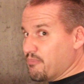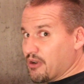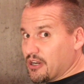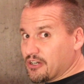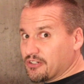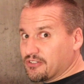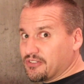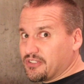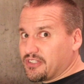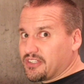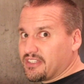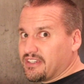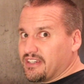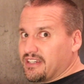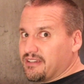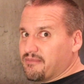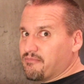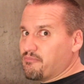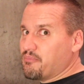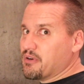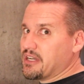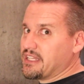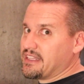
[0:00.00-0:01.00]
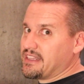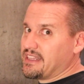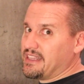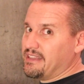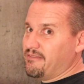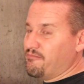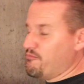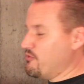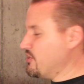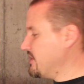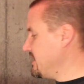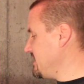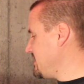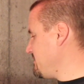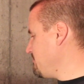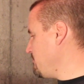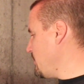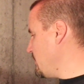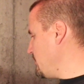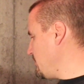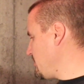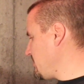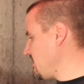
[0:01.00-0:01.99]
both, but was
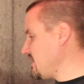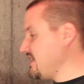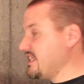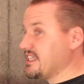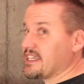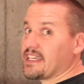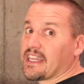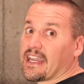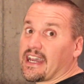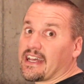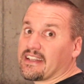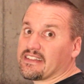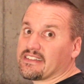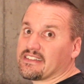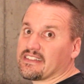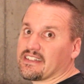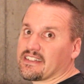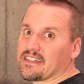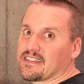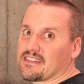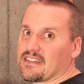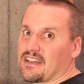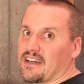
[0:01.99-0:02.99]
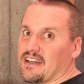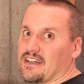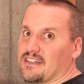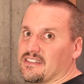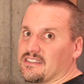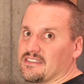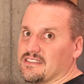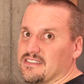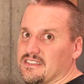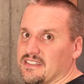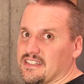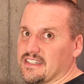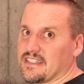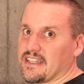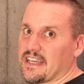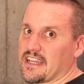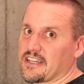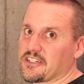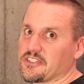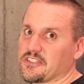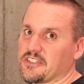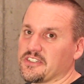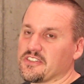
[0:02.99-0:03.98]
mostly the Cat 6 style
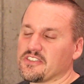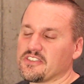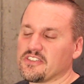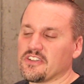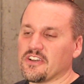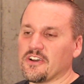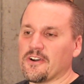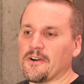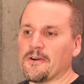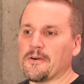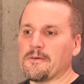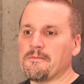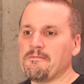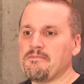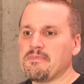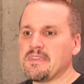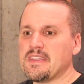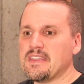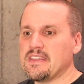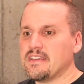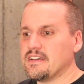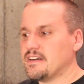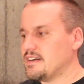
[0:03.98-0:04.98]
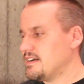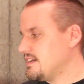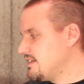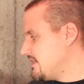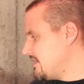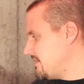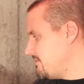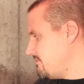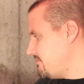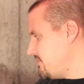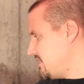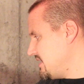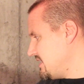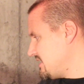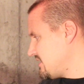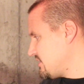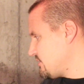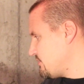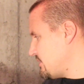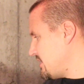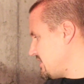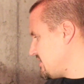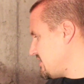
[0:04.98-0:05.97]
connection. So this
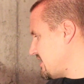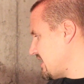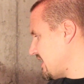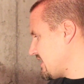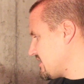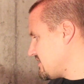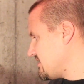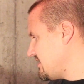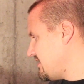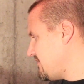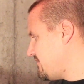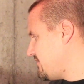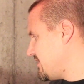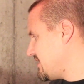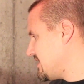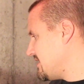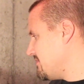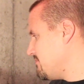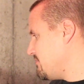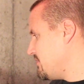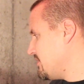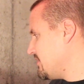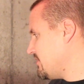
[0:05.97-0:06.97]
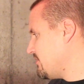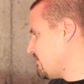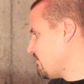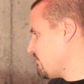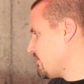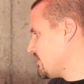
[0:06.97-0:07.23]
switch actually fit the bill